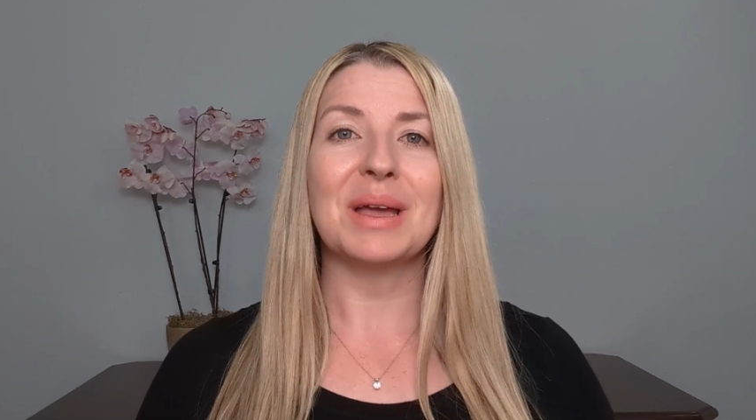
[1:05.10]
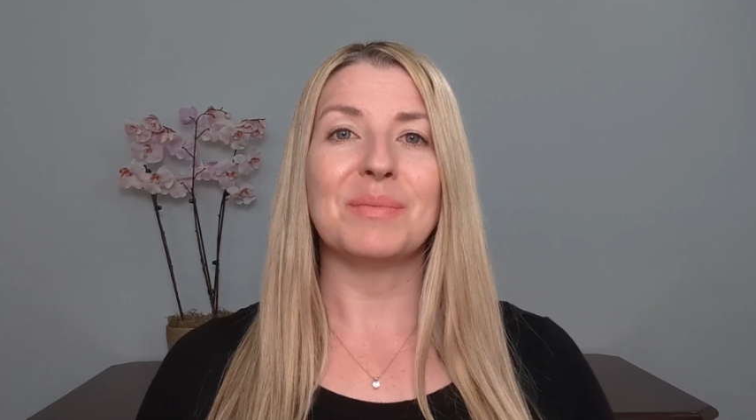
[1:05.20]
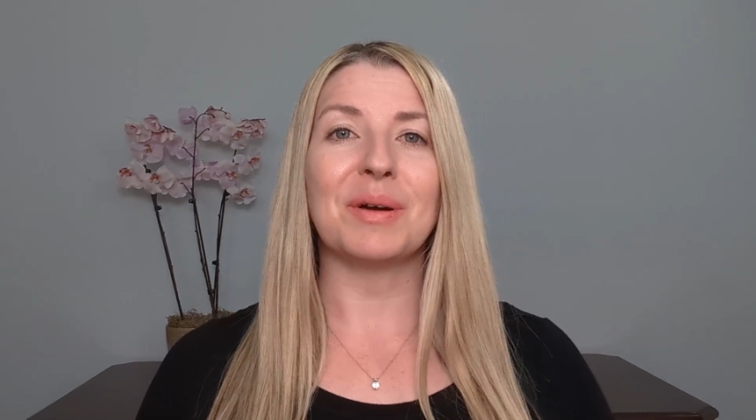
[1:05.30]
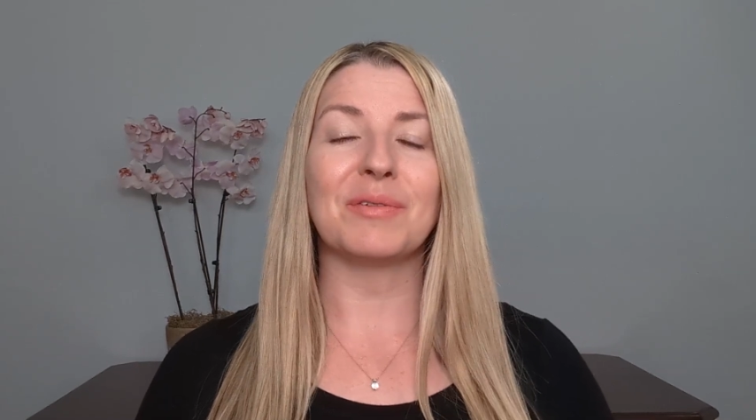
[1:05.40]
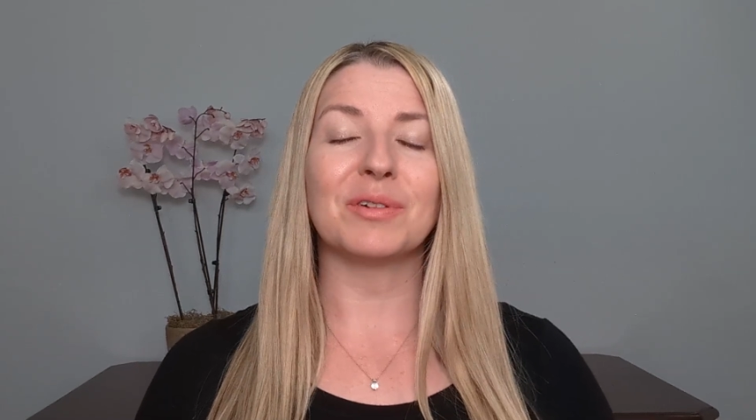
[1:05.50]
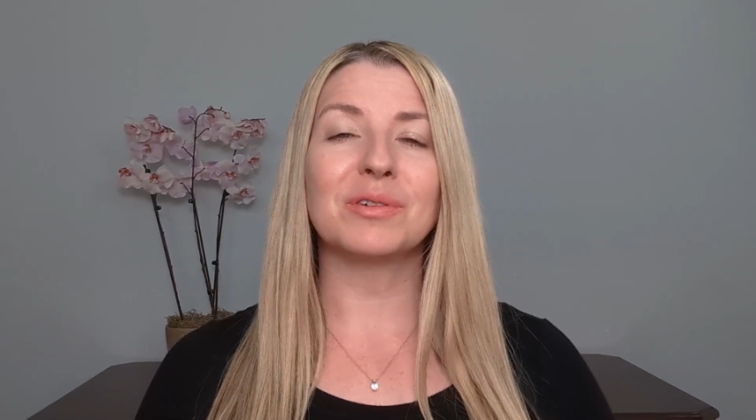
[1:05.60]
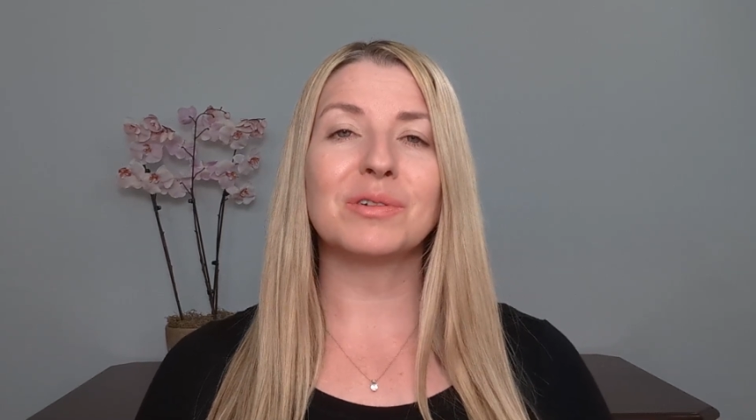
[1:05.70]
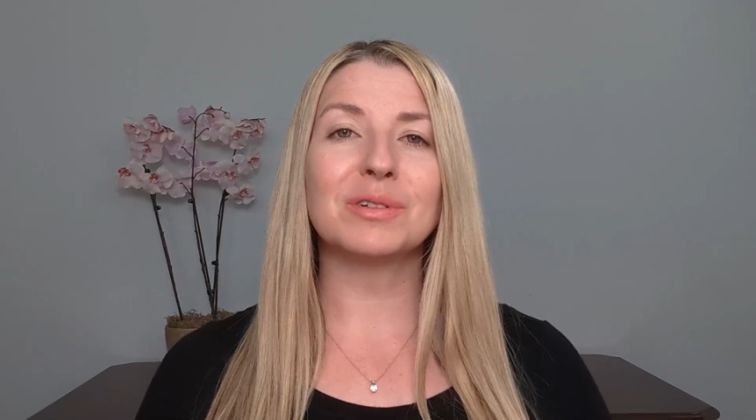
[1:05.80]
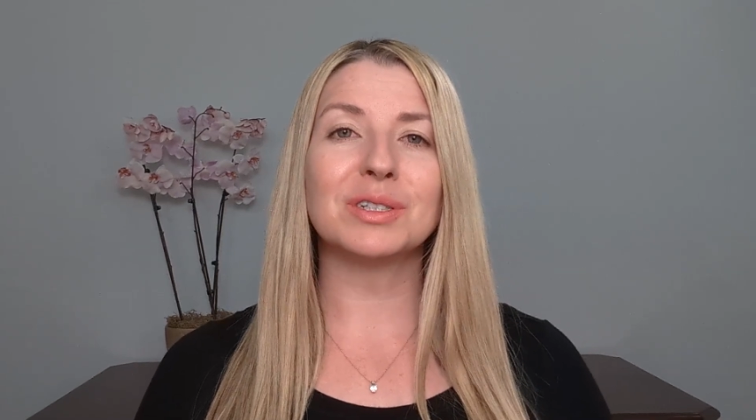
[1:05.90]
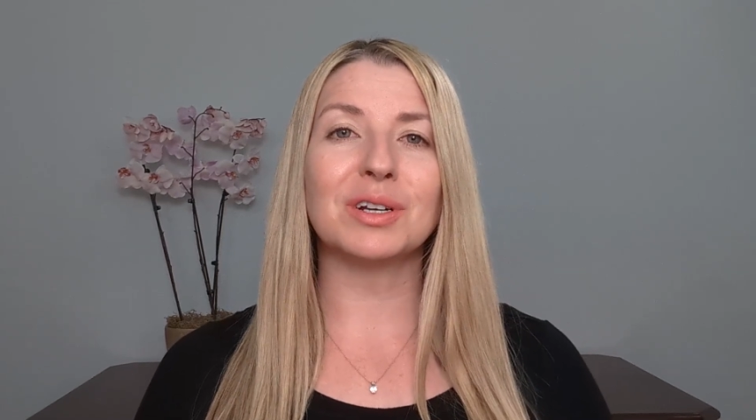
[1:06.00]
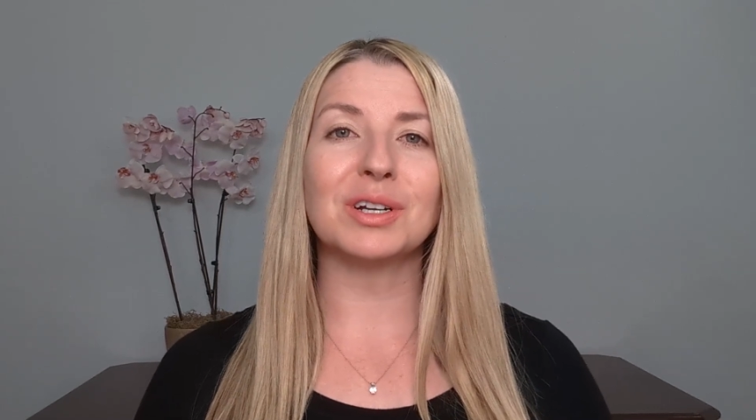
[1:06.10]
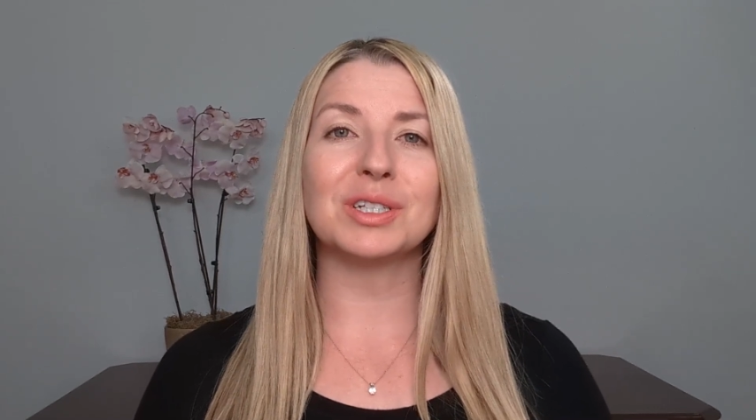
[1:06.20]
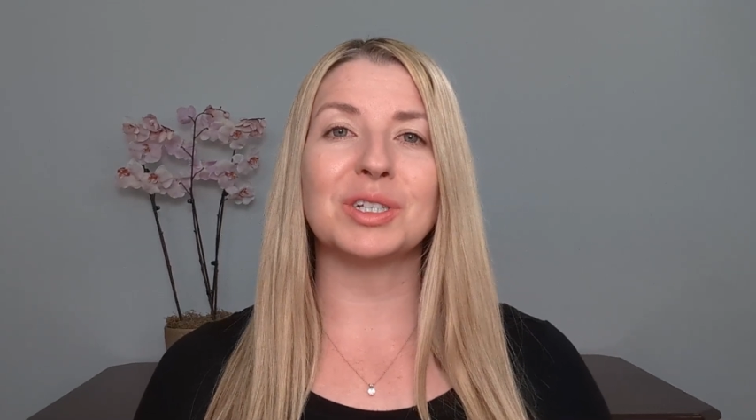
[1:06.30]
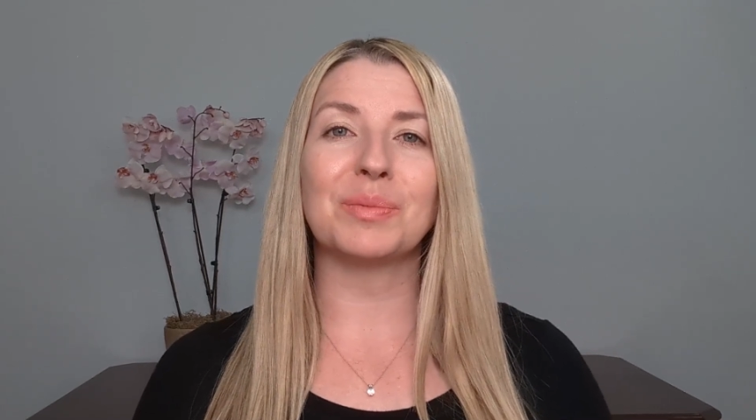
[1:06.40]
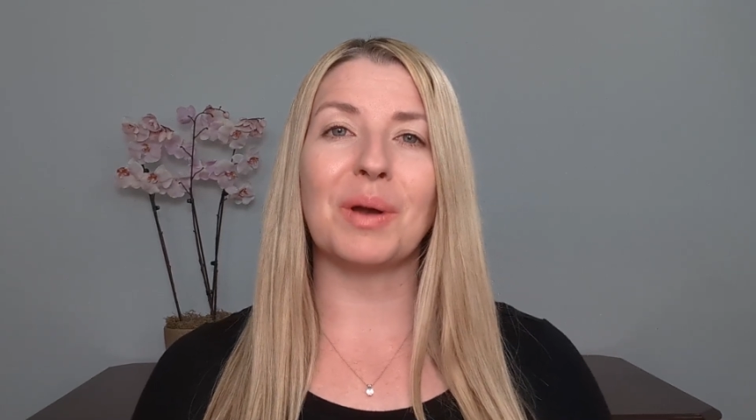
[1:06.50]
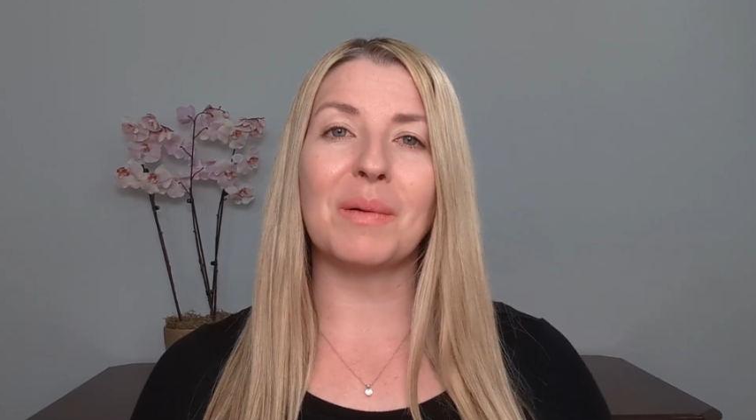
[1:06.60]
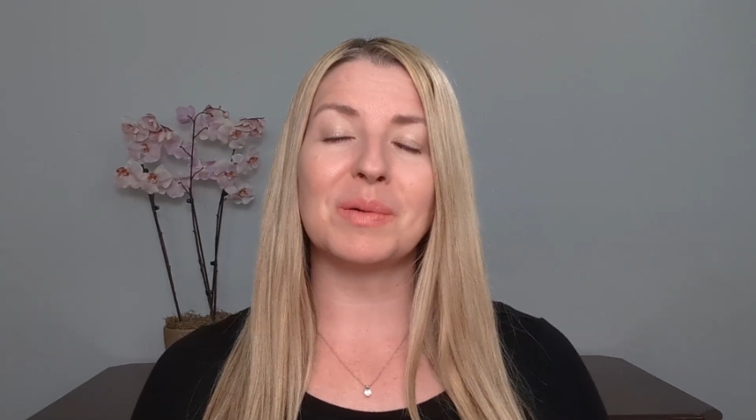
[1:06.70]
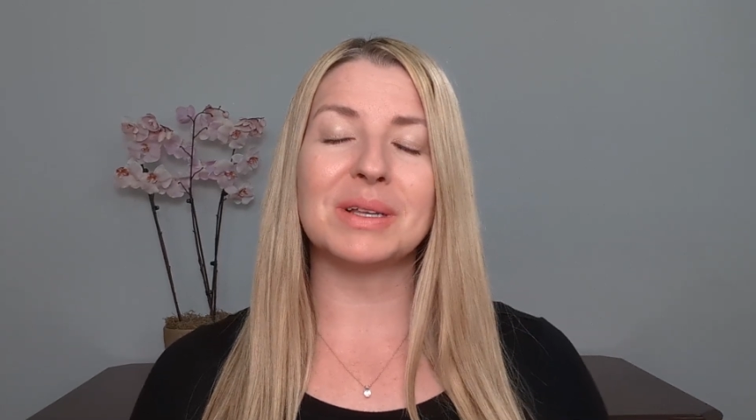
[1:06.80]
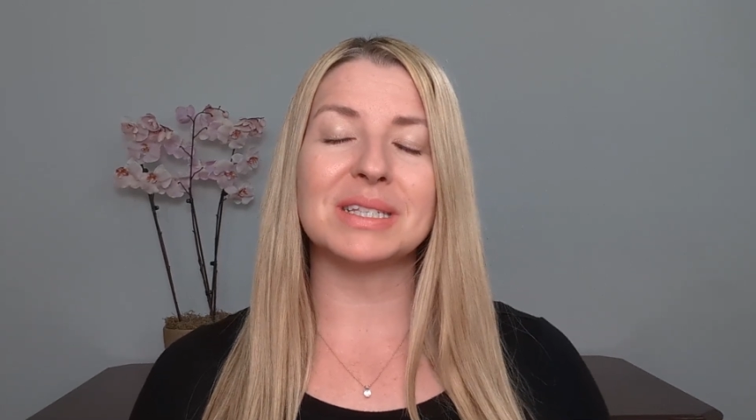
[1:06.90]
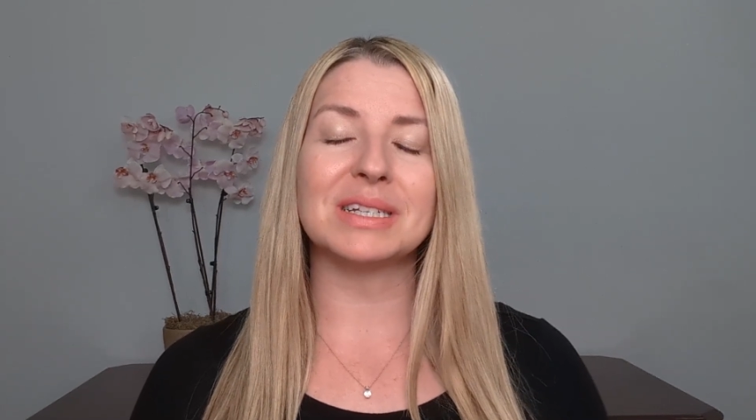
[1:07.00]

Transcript: But for Google search, you probably want to